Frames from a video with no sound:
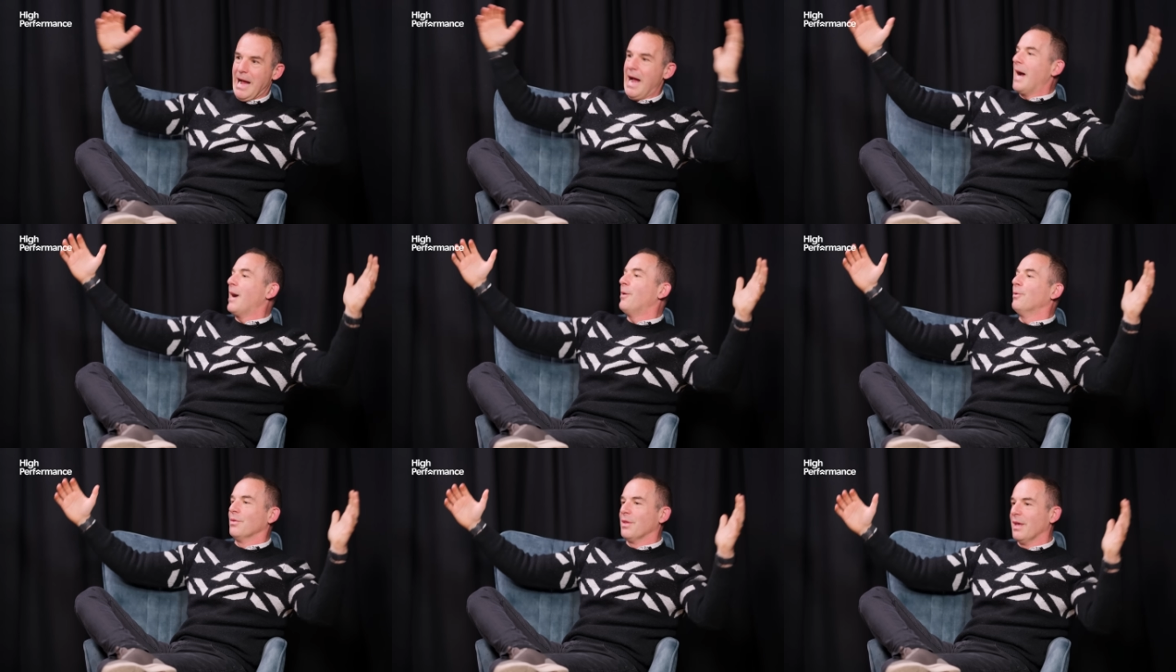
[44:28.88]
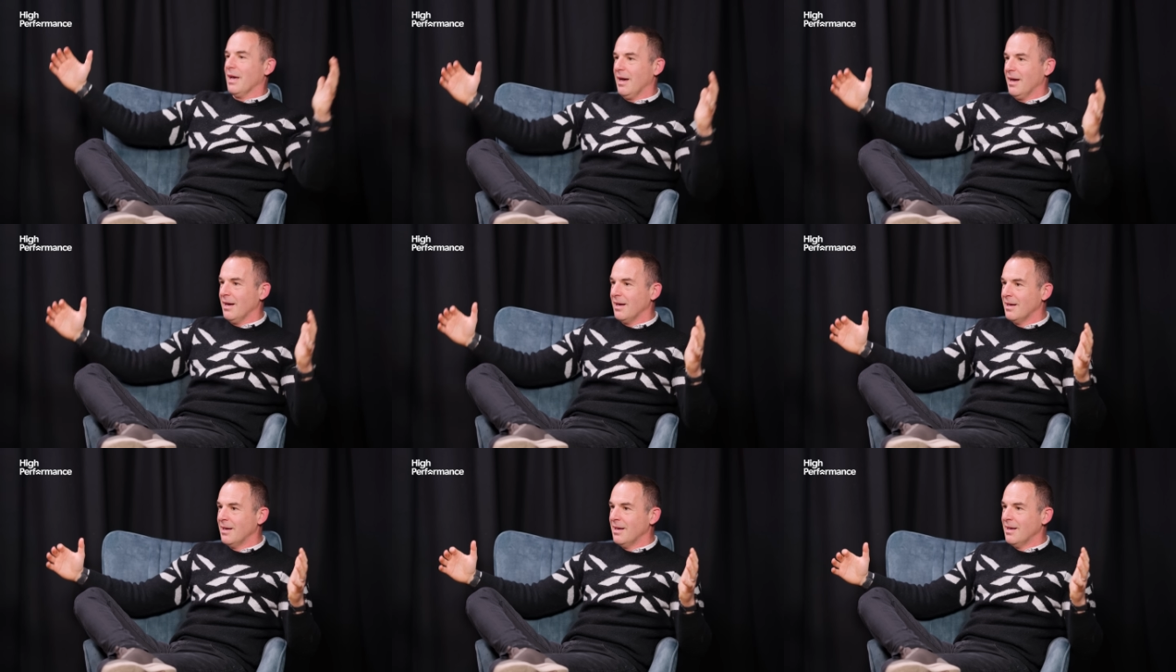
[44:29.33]
out
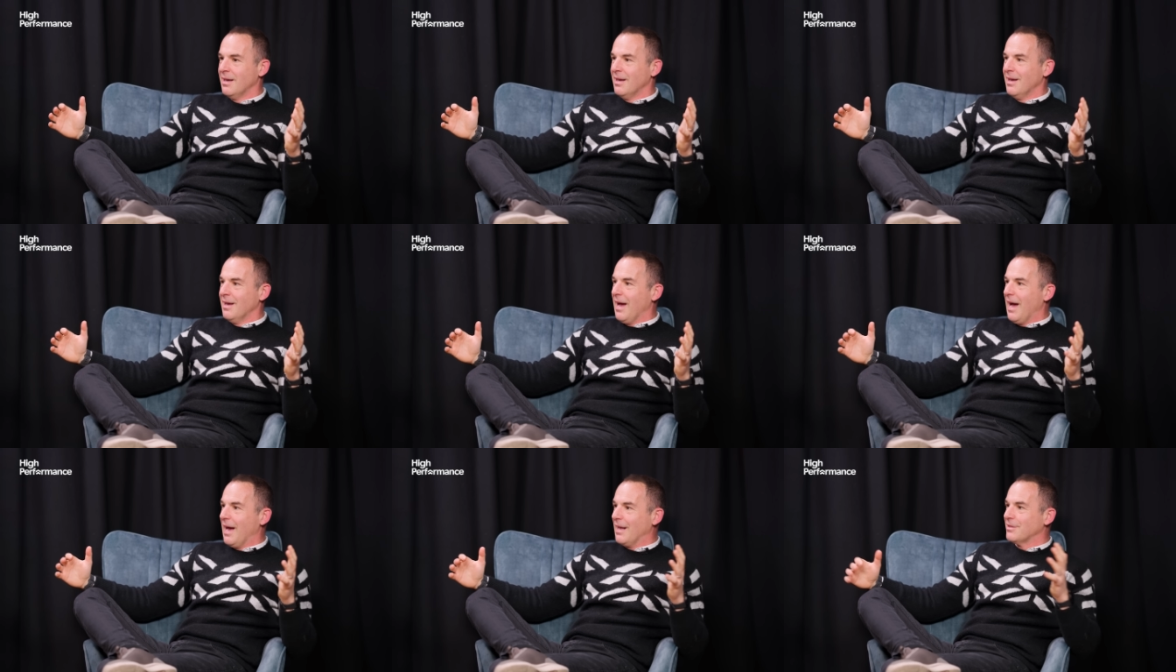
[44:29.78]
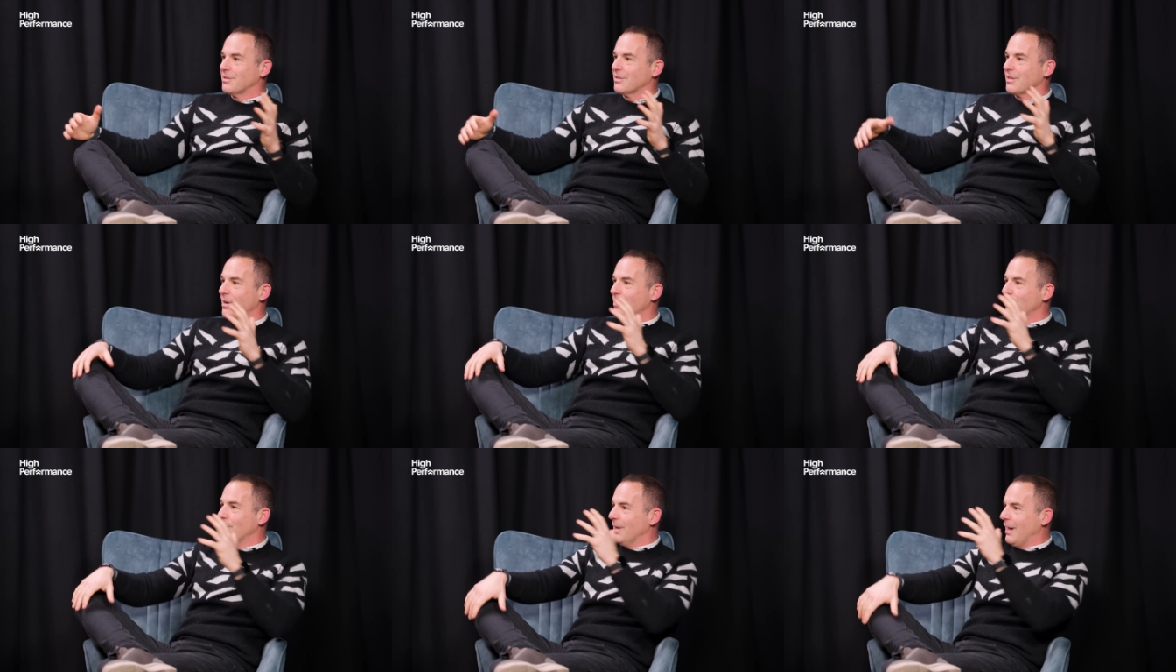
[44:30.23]
there. And
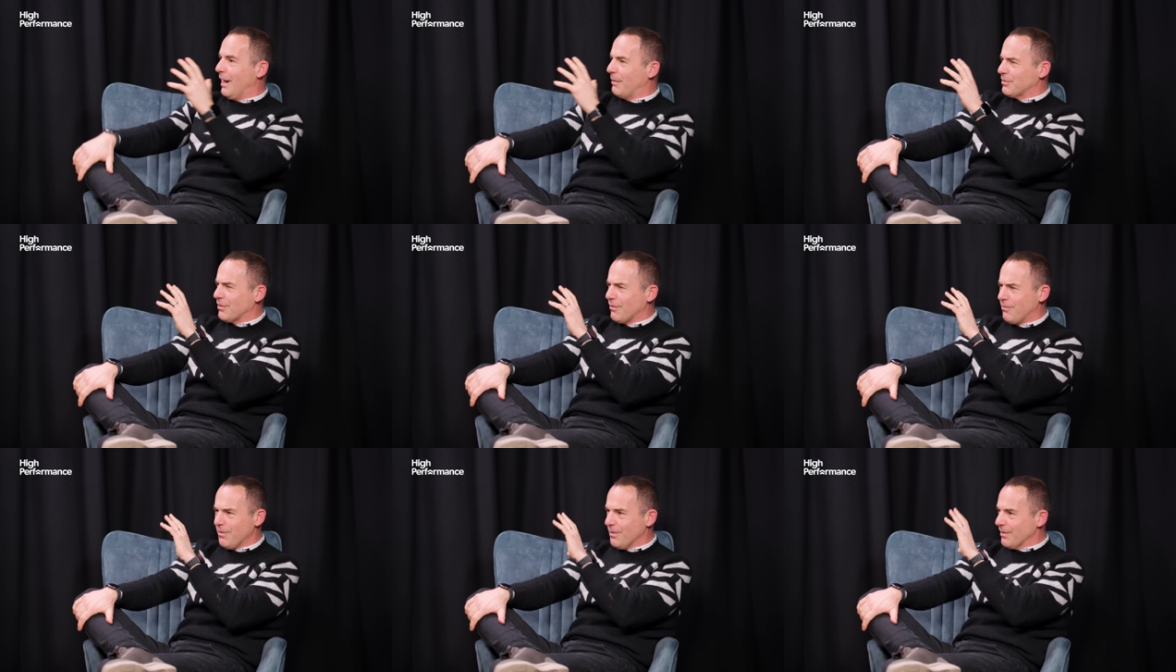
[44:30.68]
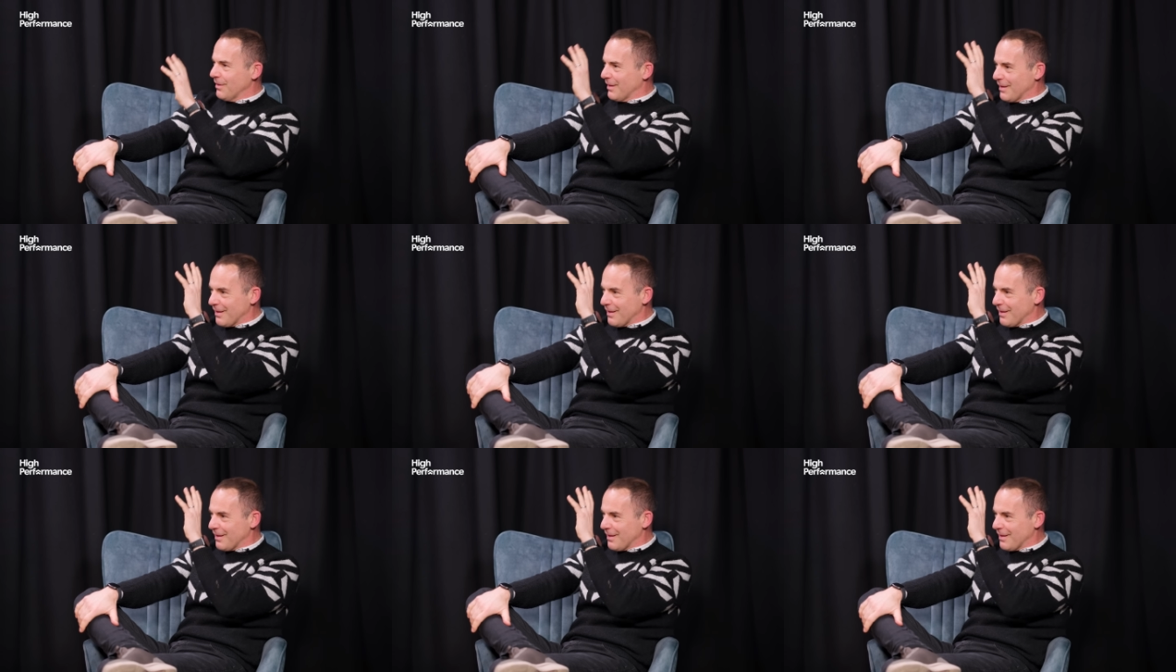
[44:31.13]
so I was a